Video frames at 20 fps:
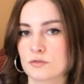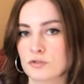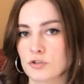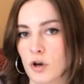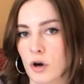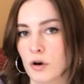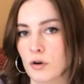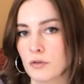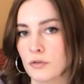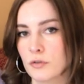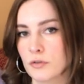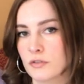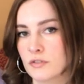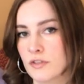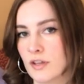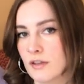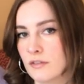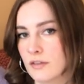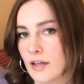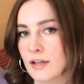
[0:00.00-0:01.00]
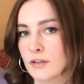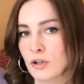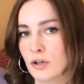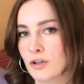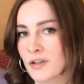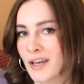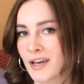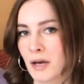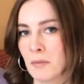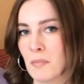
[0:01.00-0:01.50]
Charles says I look
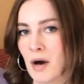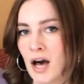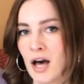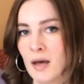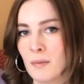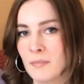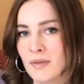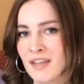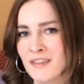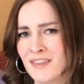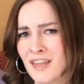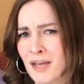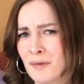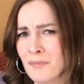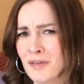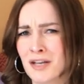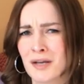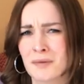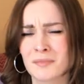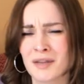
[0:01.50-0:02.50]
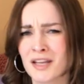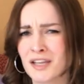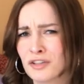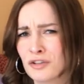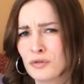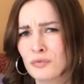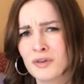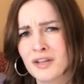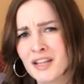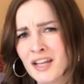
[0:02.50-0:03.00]
like a mom in them, and I'm like,
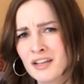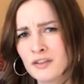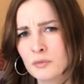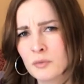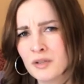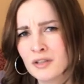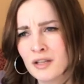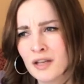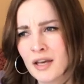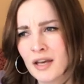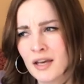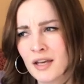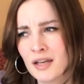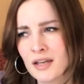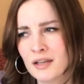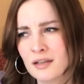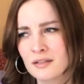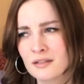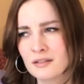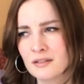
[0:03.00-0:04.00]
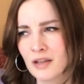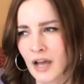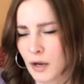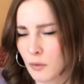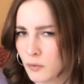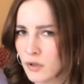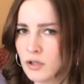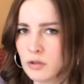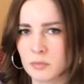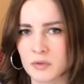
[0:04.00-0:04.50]
you realize one day I
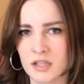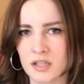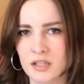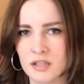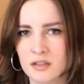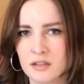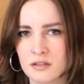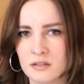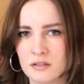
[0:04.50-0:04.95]
will be